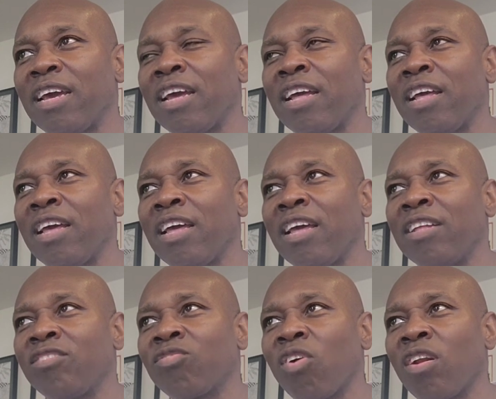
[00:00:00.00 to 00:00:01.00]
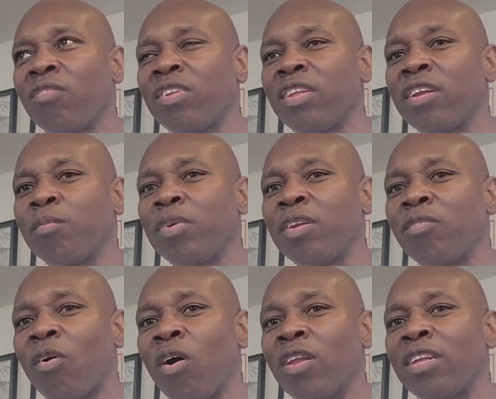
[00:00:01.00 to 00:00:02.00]
it, it's sort of a little bit of
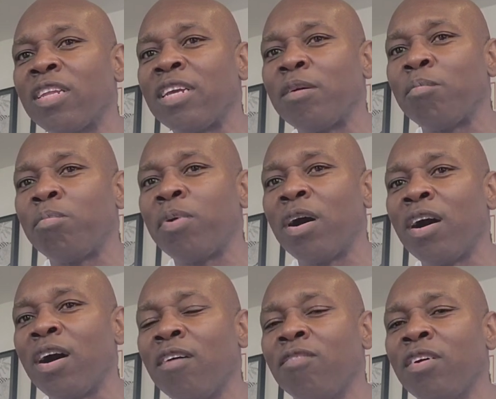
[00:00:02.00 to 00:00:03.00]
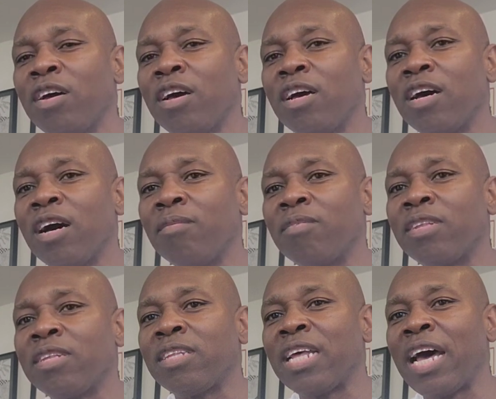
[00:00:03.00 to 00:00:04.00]
all of the above uh,
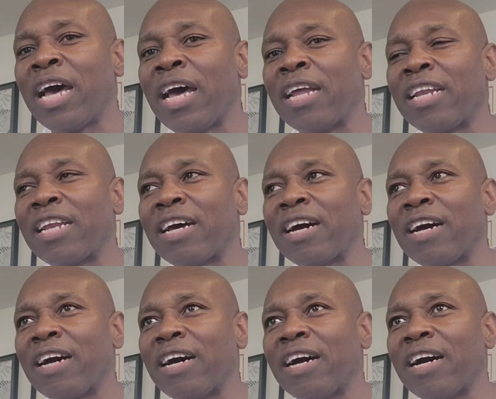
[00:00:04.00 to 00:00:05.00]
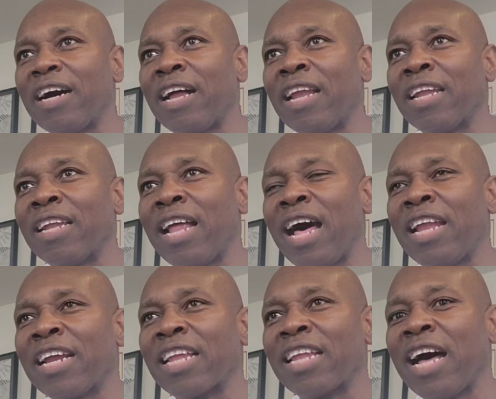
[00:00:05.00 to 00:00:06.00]
that a
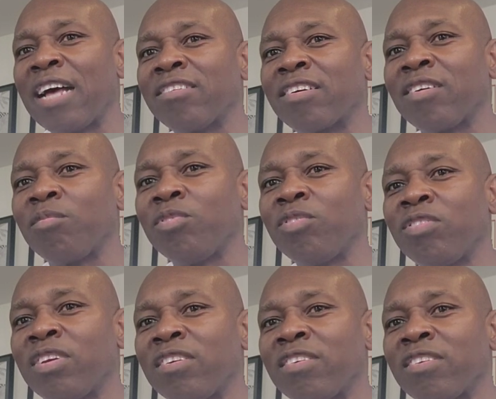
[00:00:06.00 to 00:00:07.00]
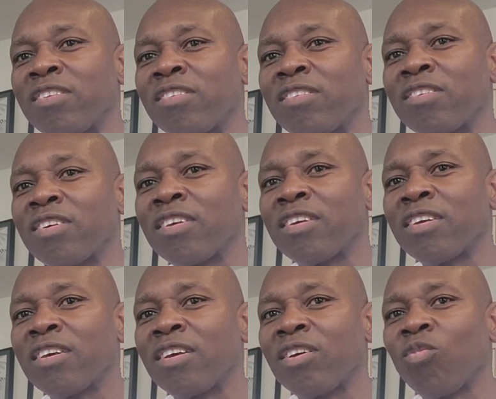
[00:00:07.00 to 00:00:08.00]
lot of classical musicians
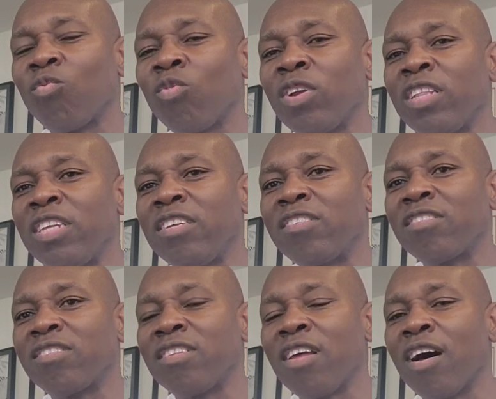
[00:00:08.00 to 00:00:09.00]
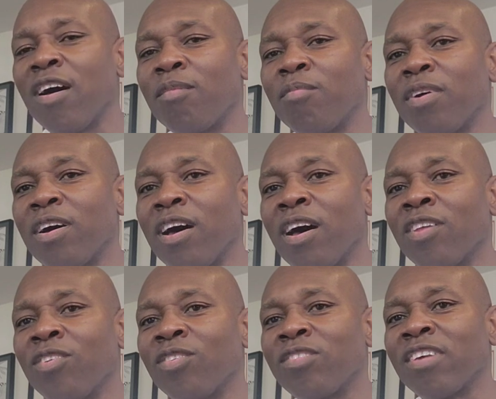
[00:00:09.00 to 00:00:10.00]
really snub
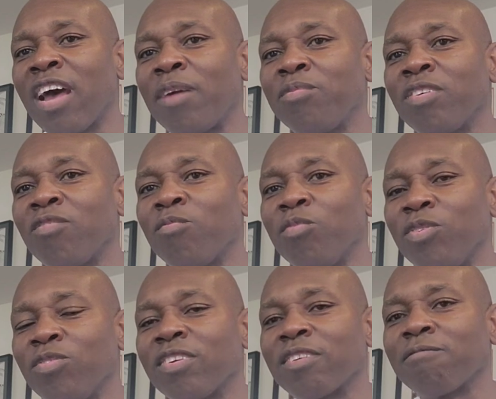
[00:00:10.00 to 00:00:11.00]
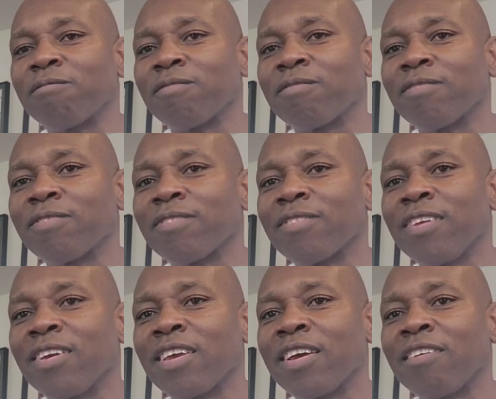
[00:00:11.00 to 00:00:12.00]
other types of music.
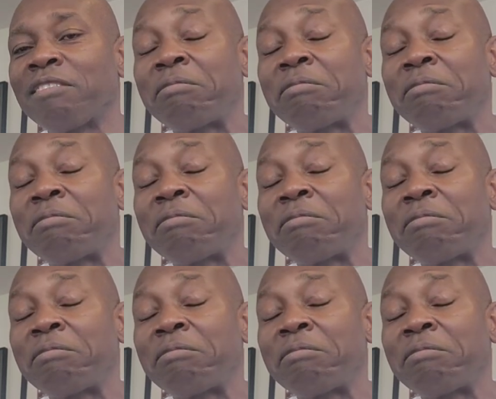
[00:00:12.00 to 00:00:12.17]
Okay?